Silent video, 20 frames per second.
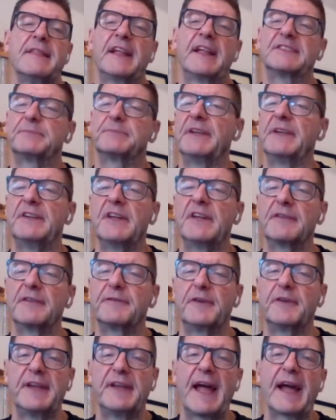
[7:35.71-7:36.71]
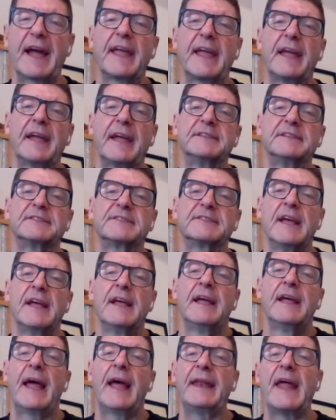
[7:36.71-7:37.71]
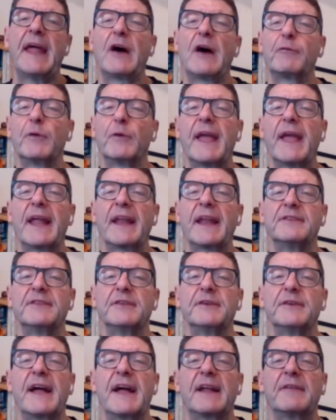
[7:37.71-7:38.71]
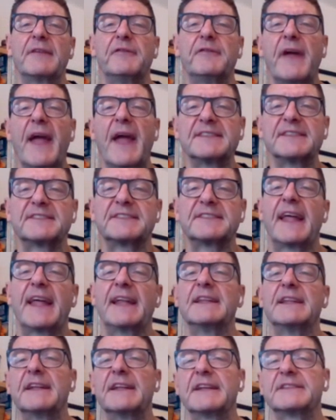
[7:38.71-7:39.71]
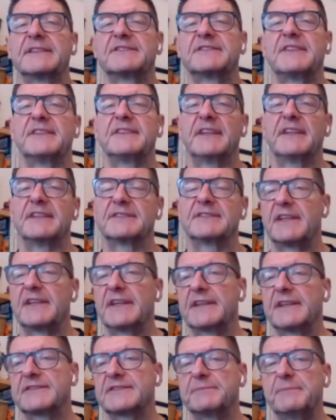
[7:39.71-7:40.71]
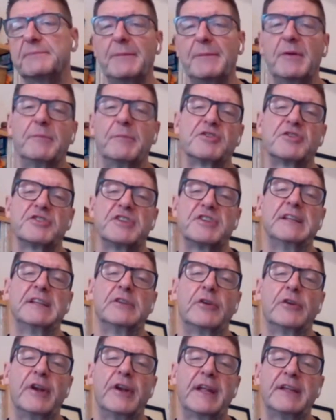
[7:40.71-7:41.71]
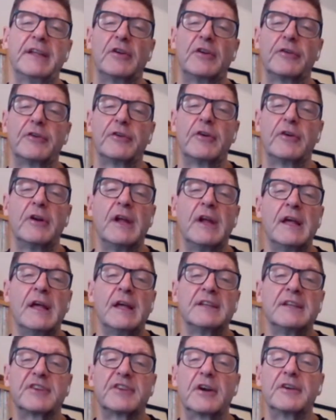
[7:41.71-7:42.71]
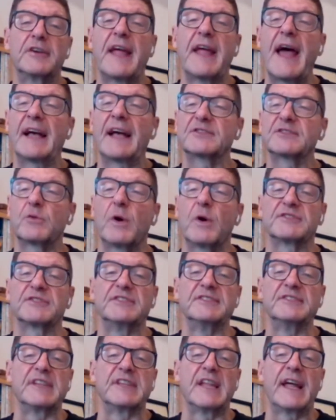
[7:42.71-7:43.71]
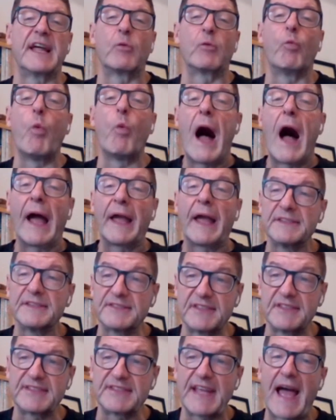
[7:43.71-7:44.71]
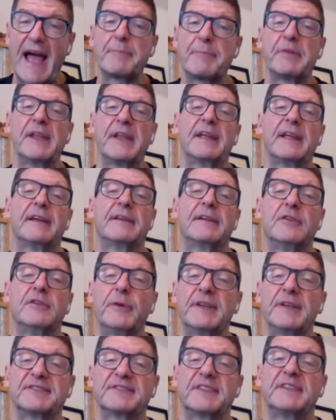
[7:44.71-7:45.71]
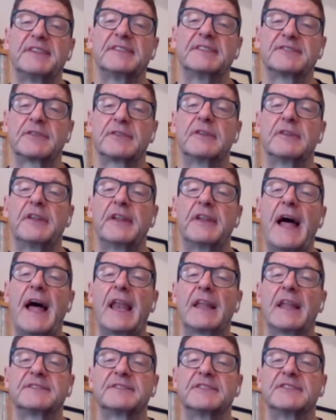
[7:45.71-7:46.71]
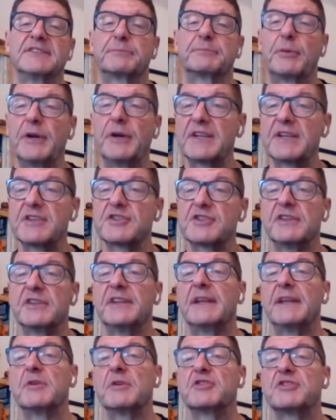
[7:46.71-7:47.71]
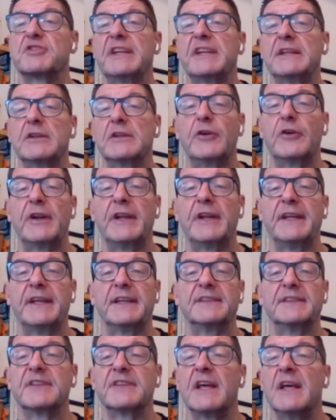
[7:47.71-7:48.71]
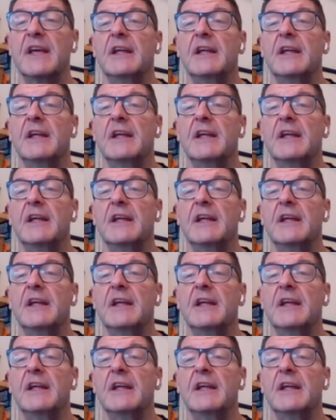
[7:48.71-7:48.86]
that's been done for decades. And now if we get into kind of advanced analytics, statistics, maybe machine learning, you're start to ask questions like, why is this happening? Doing statistical analysis. Prediction and machine learning is